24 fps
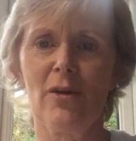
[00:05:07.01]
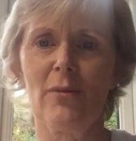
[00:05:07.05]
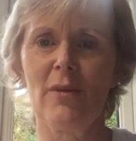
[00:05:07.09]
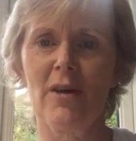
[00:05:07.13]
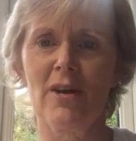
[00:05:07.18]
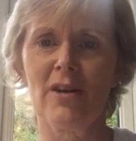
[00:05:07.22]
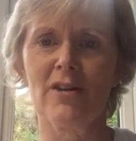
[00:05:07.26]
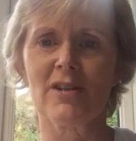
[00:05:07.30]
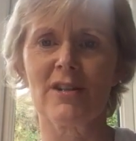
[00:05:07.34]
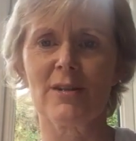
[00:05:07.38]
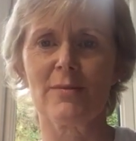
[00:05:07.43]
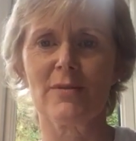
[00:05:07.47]
my
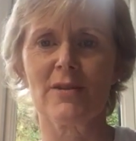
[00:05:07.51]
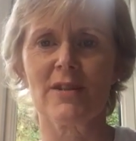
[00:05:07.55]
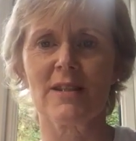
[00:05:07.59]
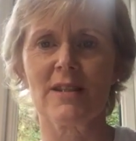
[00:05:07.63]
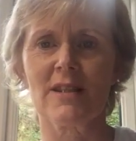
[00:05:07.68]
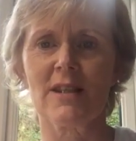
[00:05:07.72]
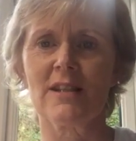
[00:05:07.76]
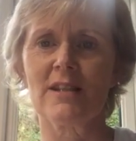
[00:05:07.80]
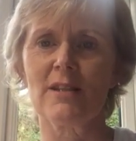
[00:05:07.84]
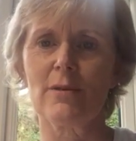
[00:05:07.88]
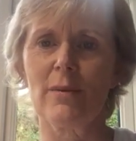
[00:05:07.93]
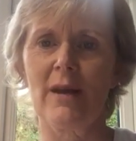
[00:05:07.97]
husband is
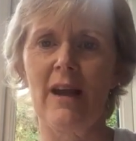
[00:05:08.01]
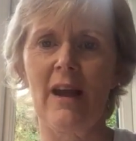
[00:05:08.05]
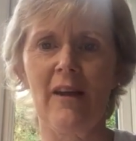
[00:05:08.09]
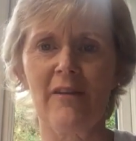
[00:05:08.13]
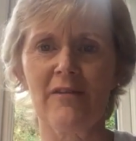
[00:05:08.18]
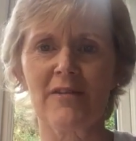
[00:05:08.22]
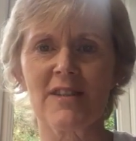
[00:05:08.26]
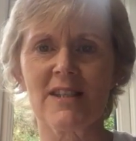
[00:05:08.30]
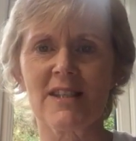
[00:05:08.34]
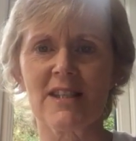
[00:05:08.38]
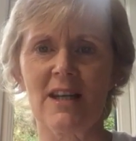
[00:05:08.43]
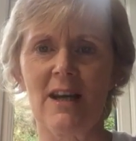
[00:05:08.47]
saying, do we
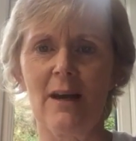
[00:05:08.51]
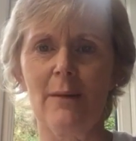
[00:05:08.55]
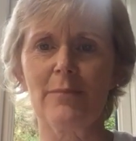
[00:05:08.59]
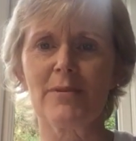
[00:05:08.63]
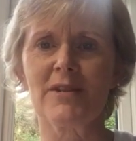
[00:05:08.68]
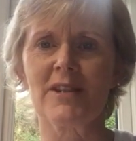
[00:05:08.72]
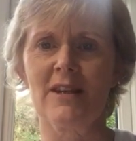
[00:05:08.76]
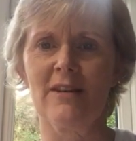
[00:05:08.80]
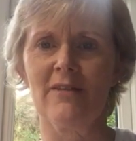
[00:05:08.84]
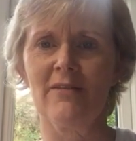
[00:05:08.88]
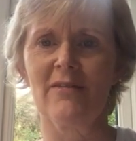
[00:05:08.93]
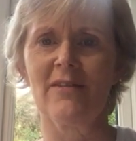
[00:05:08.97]
have to stop
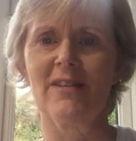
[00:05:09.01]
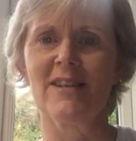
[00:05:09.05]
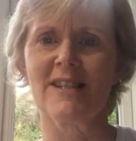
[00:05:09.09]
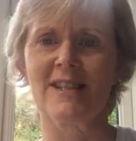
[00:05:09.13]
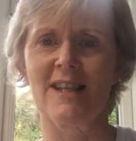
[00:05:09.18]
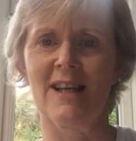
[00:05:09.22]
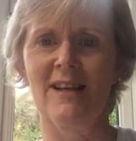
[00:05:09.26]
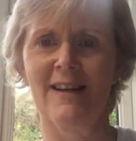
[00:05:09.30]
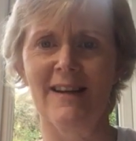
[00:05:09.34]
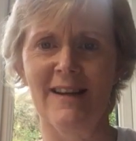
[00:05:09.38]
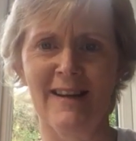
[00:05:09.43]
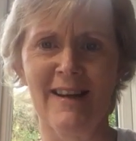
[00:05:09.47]
at every
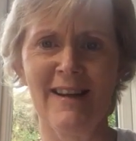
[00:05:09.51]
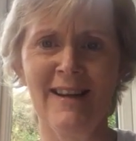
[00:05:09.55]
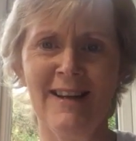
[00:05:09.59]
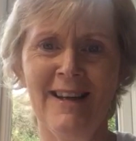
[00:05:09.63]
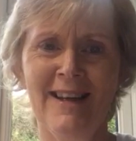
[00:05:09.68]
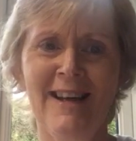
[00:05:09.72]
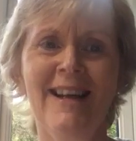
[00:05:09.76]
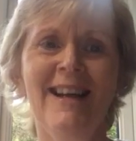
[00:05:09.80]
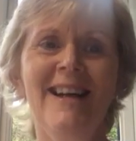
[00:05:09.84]
sign?